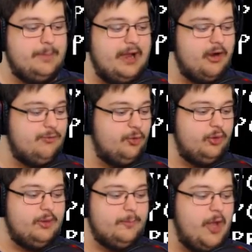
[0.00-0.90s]

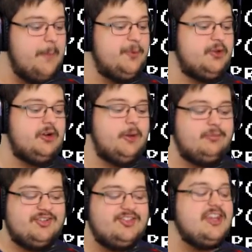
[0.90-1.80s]
Powerful, popular,
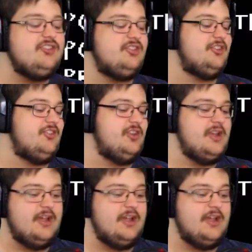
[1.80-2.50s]
prestigious.